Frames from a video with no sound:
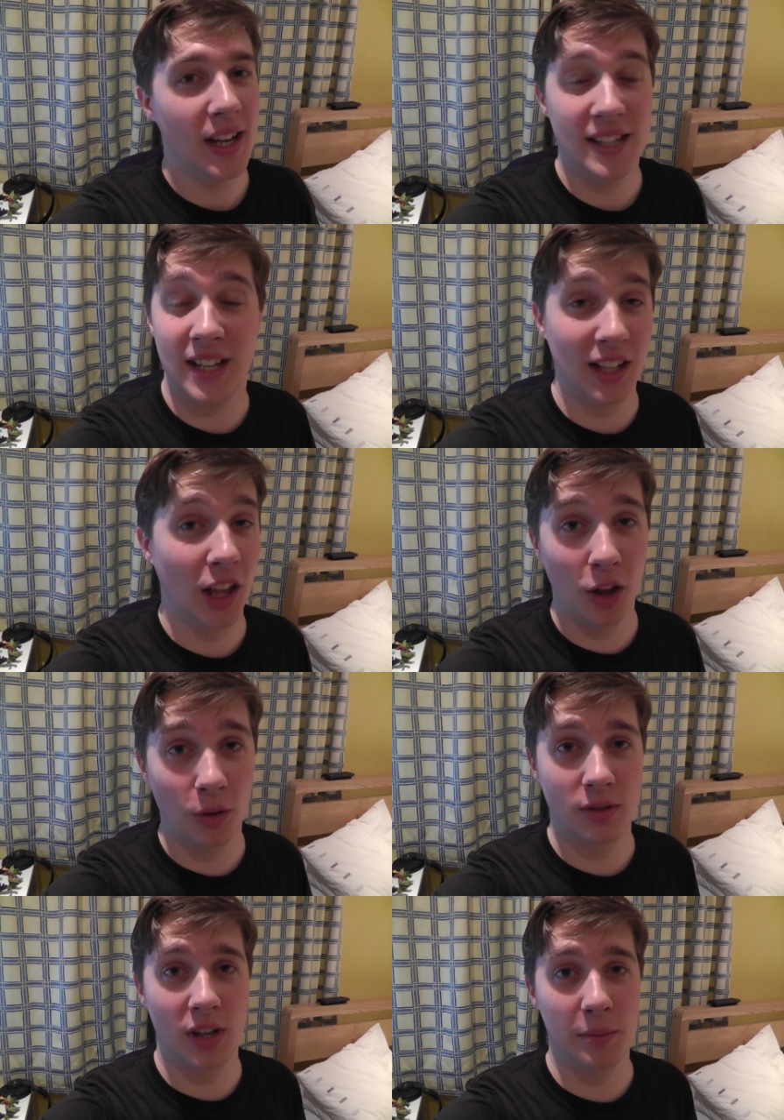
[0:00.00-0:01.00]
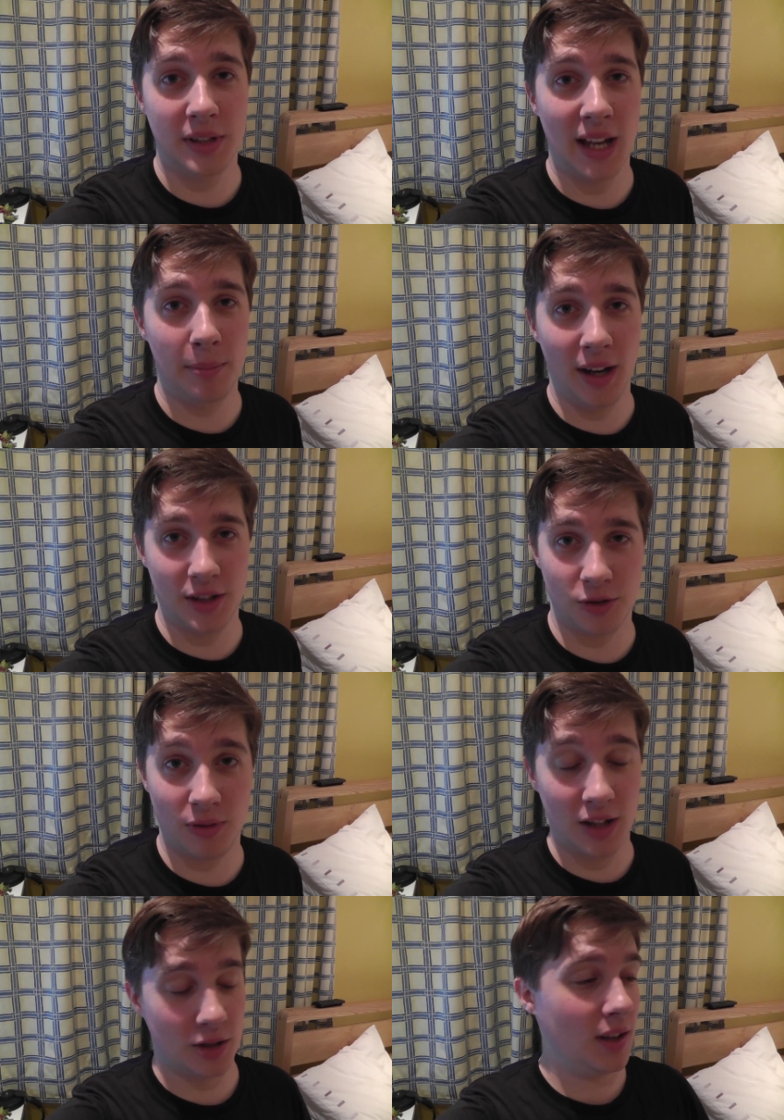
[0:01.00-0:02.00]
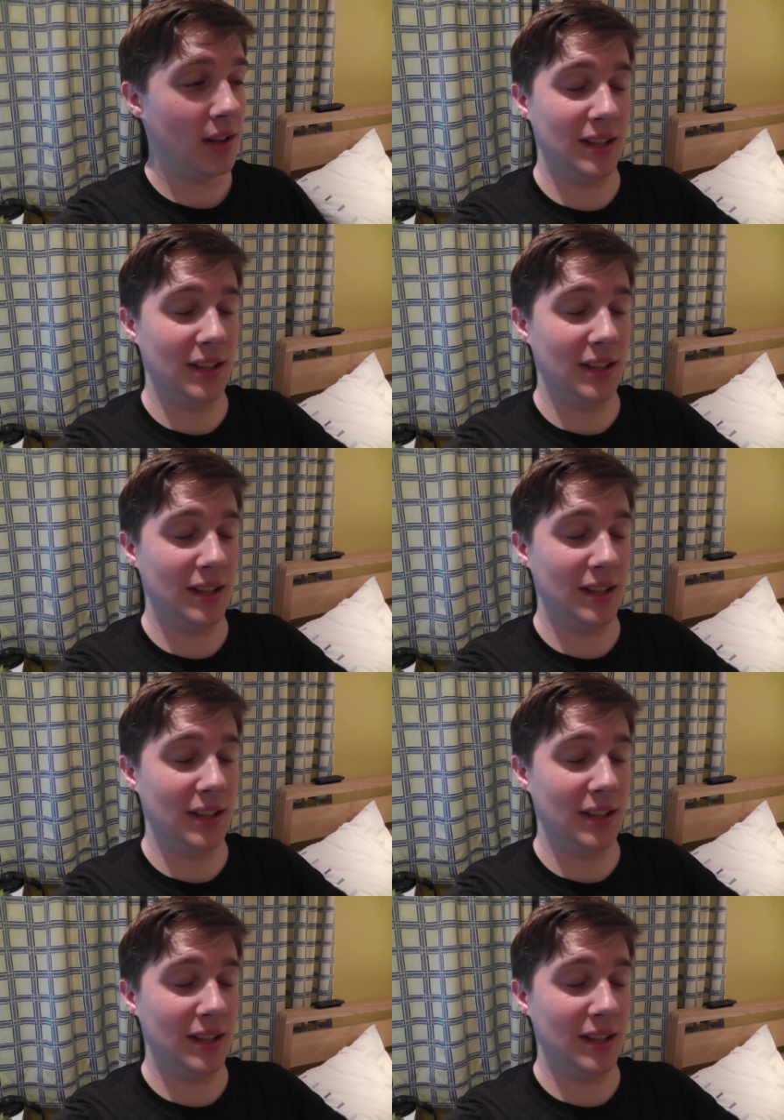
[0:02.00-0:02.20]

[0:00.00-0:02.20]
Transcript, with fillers: it's taken a long time to get it back to scratch.